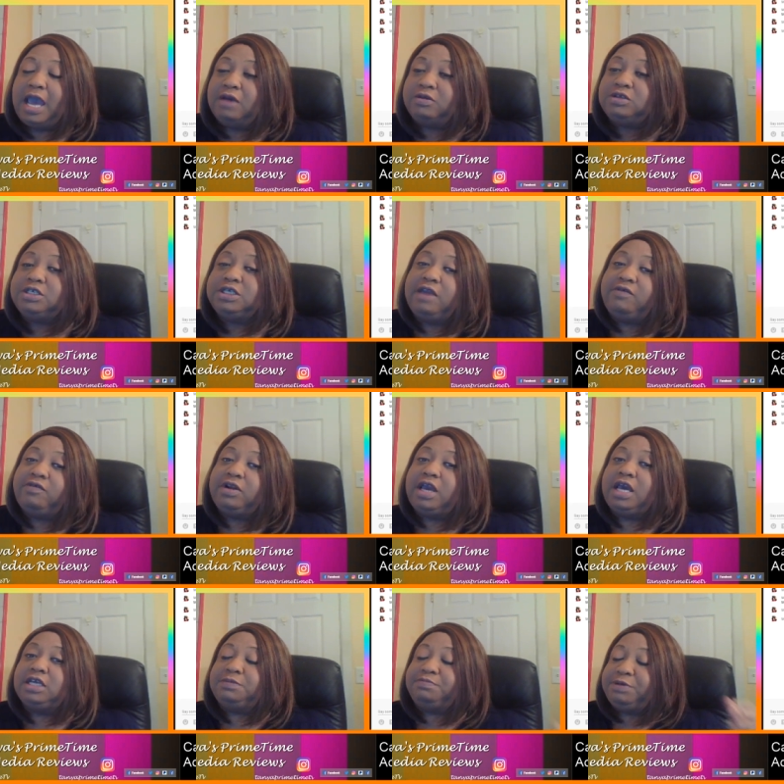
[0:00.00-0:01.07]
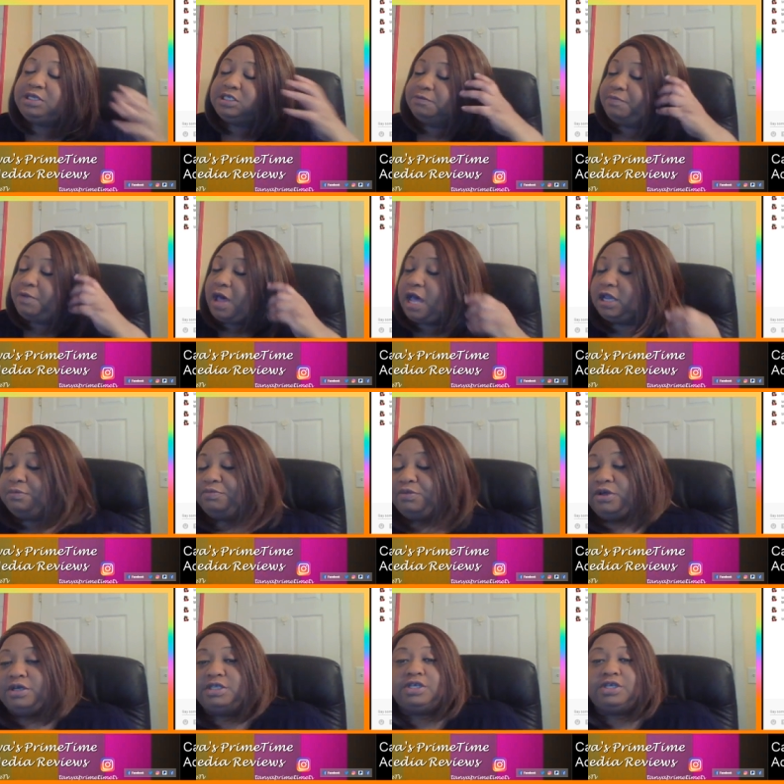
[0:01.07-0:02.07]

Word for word: after she gave her that expensive pocketbook.